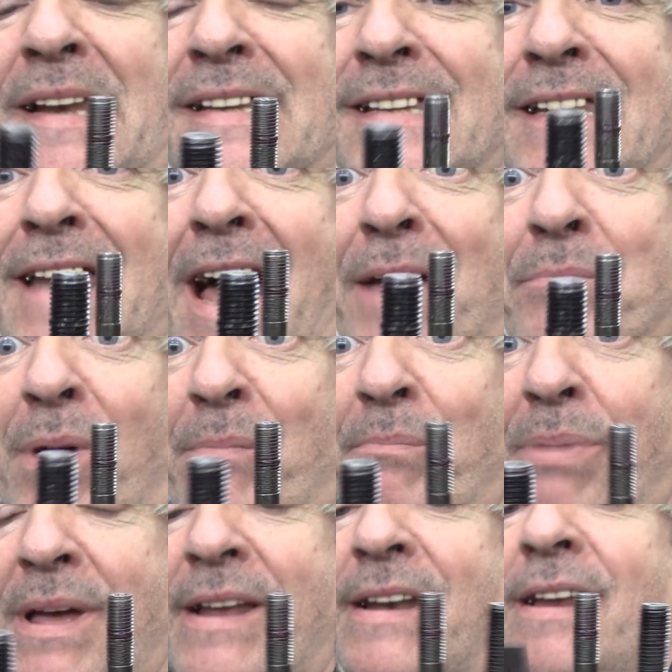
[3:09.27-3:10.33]
as a 9-bob
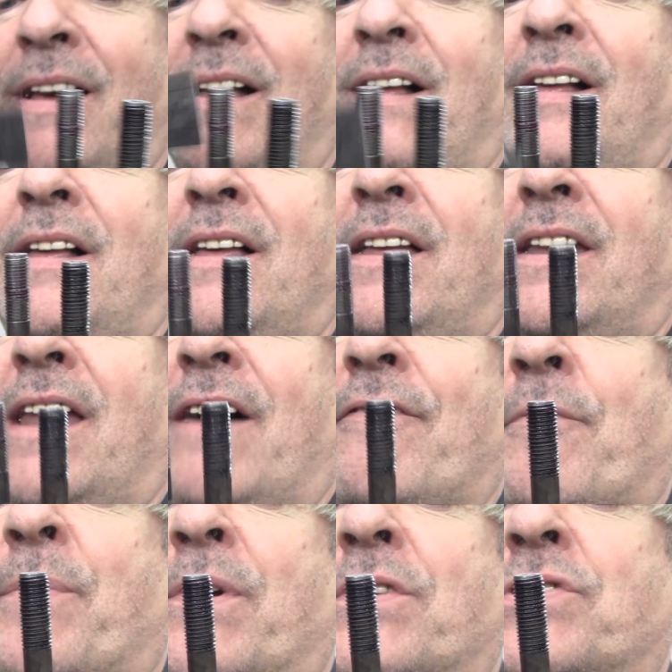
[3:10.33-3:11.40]
bit. Now if I
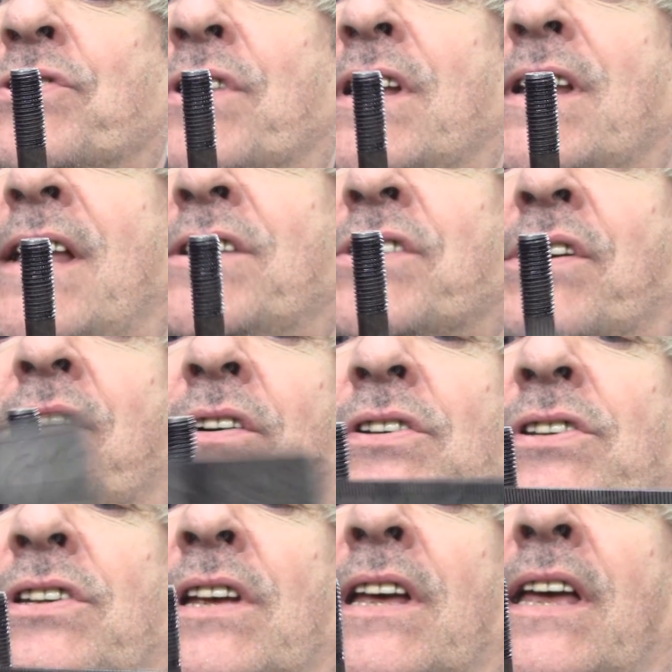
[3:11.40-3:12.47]
put a straight edge
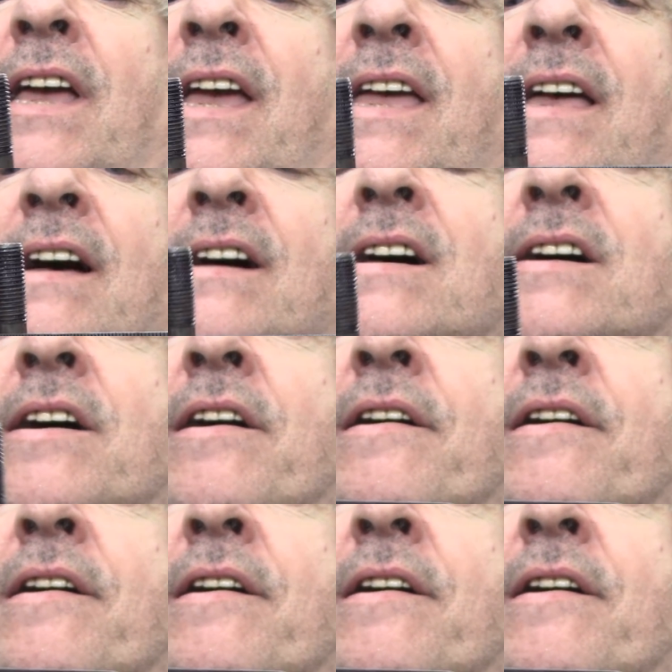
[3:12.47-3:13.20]
across here,